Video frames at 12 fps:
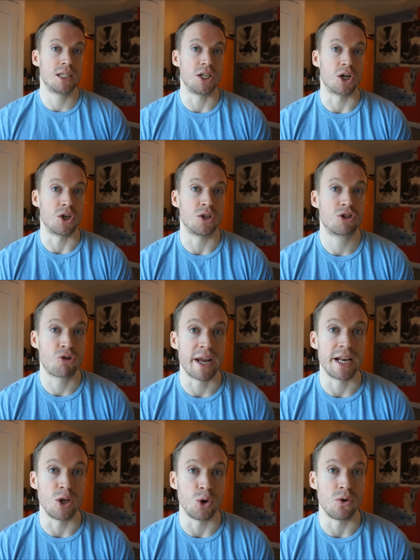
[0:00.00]
you know,
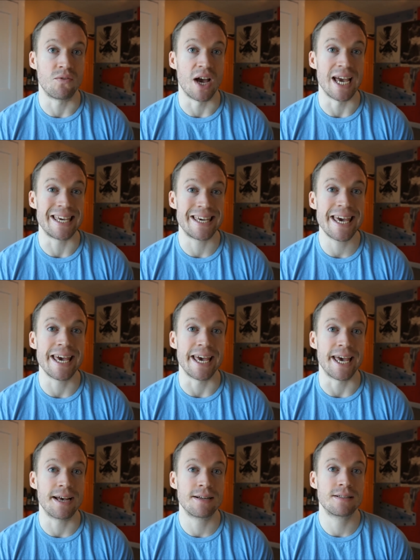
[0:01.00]
train you for a
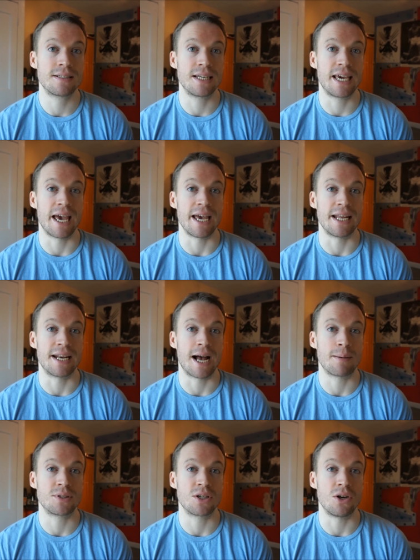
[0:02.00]
year to get in
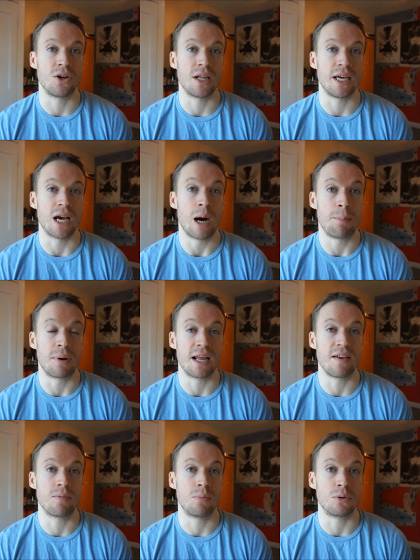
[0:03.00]
absolutely
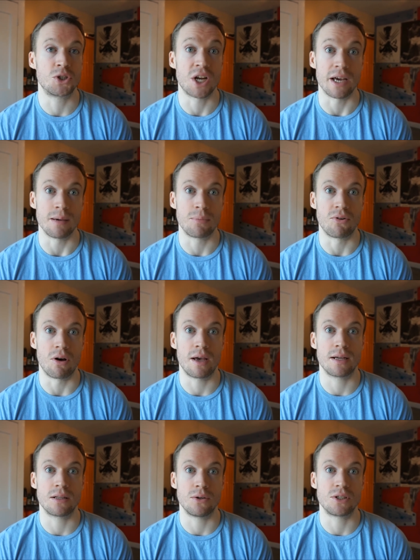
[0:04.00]
unbelievable shape,
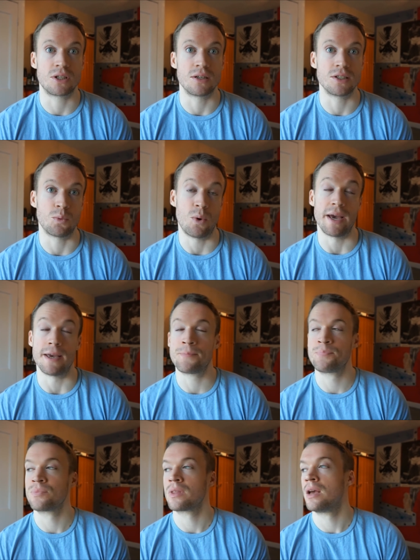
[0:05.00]
right? Lose tons of weight.
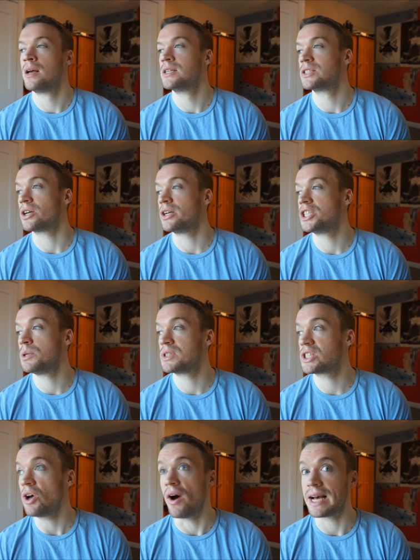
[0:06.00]
So she
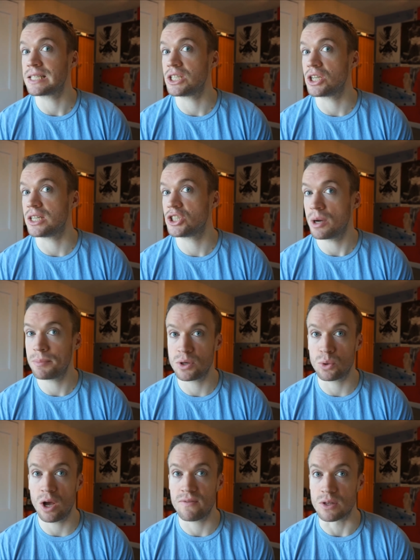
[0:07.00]
was psyched, she was like jumping
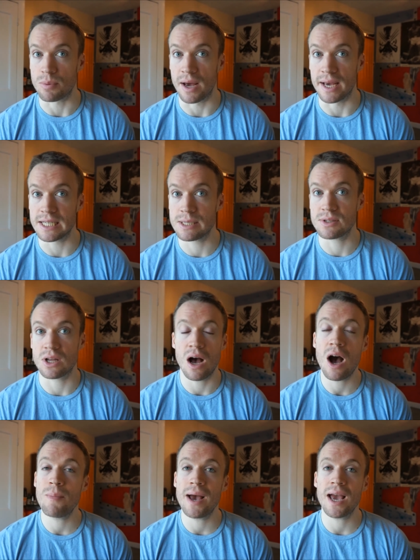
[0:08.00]
all over the place. She was like,
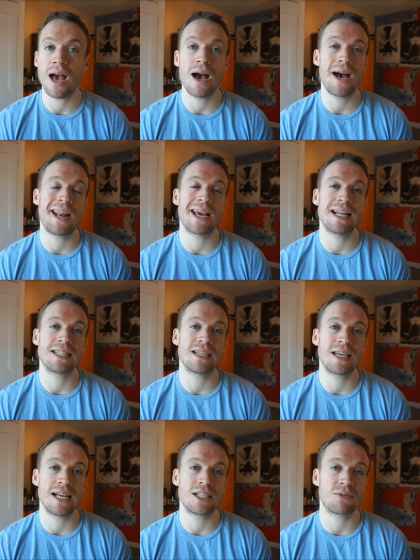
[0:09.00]
oh my god, I get to
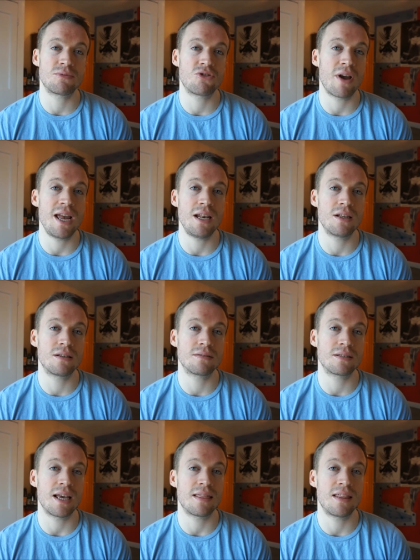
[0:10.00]
get trained
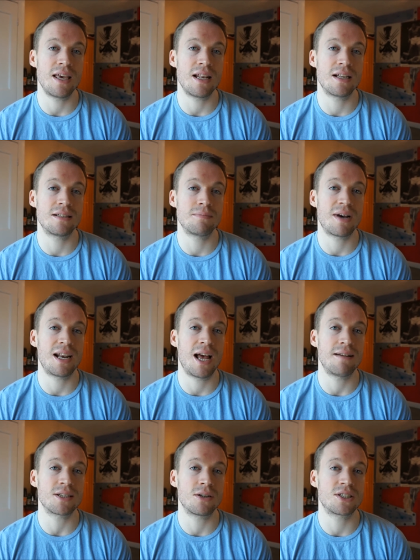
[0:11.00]
and get thin and my
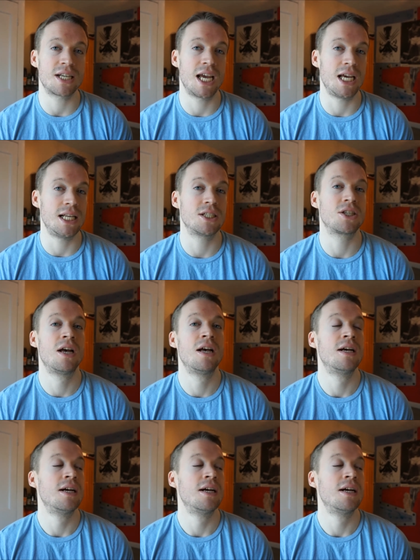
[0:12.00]
life's gonna change.